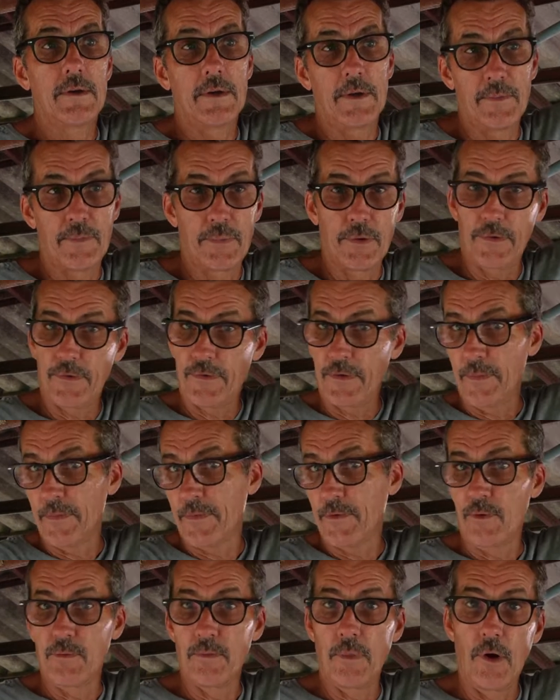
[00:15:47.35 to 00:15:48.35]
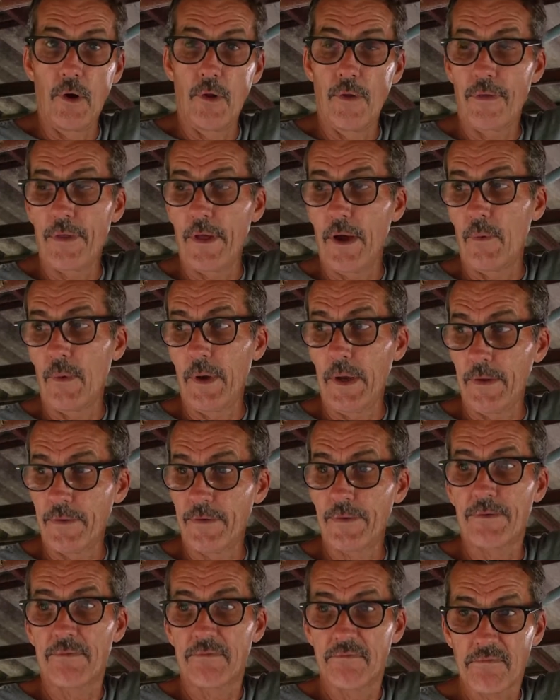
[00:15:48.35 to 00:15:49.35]
It pushes them through both. That way
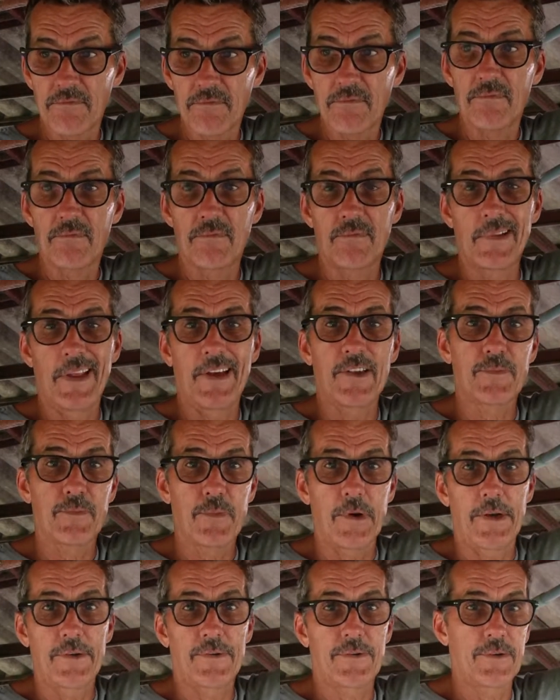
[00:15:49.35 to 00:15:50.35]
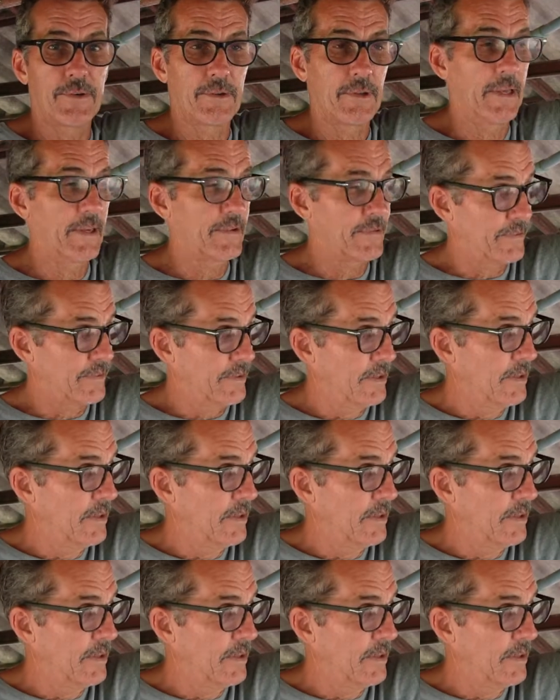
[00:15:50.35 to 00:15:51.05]
it's less pressure, less